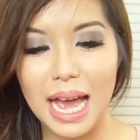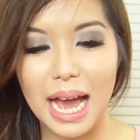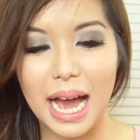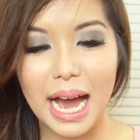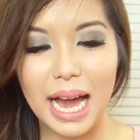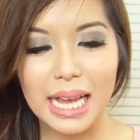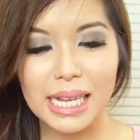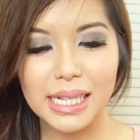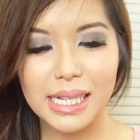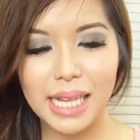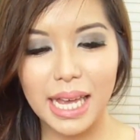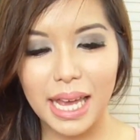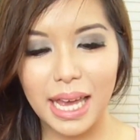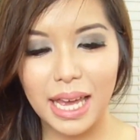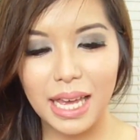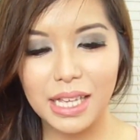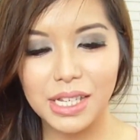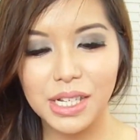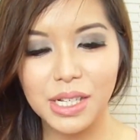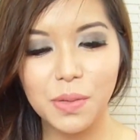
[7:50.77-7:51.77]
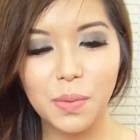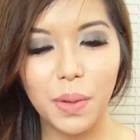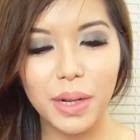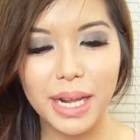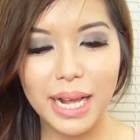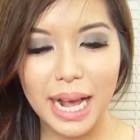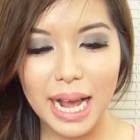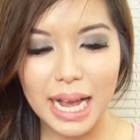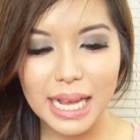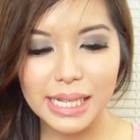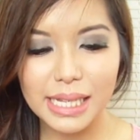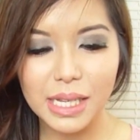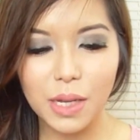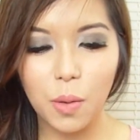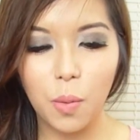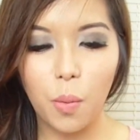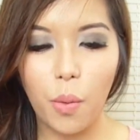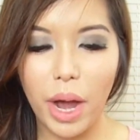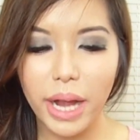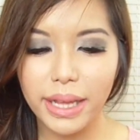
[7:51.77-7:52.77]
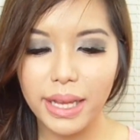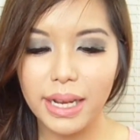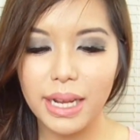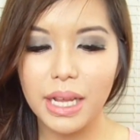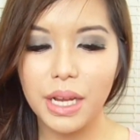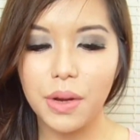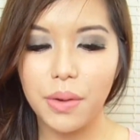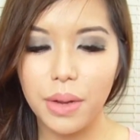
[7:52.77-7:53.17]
hi Say, just wanna ask, yung whitening